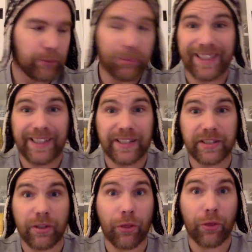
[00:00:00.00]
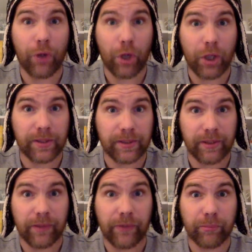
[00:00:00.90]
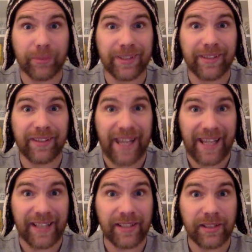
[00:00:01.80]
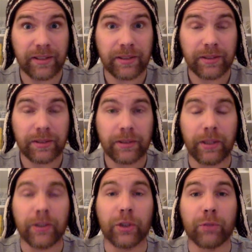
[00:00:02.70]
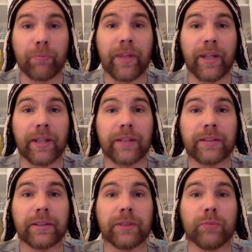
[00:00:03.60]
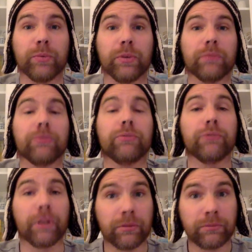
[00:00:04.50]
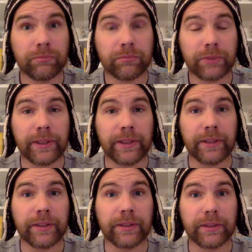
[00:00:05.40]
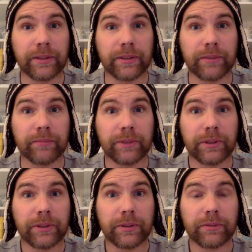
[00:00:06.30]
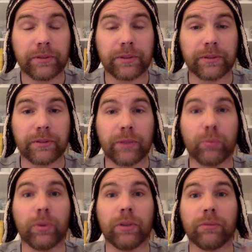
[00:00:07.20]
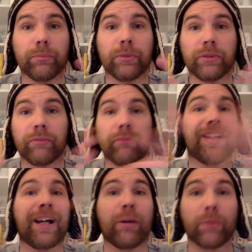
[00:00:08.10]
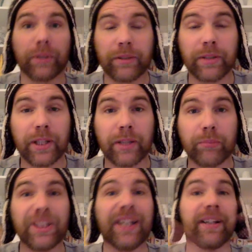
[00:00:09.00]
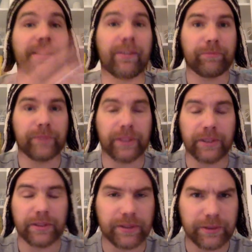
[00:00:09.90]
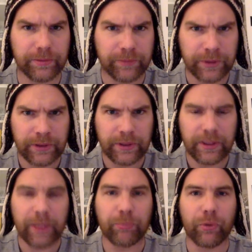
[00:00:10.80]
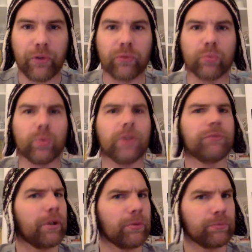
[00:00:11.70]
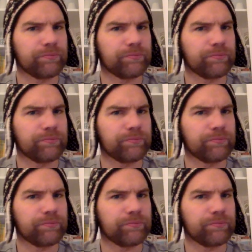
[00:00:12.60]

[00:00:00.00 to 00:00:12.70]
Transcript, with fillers: plant a thought in somebody's head and hope that it will grow and uh, uh, it will flower and, and be nice and uh, that person will grow.